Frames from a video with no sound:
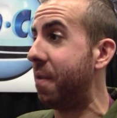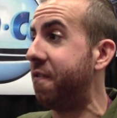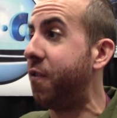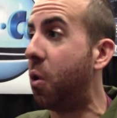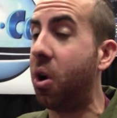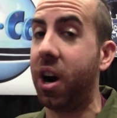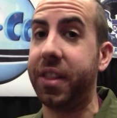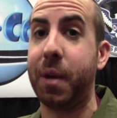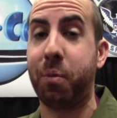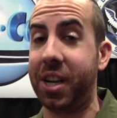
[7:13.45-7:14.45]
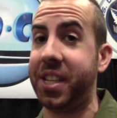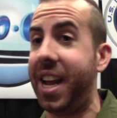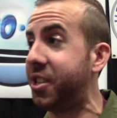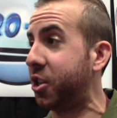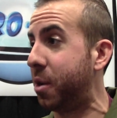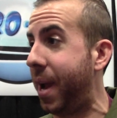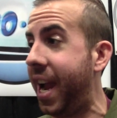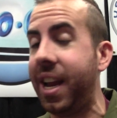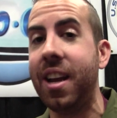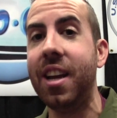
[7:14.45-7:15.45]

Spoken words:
before the presidential debate.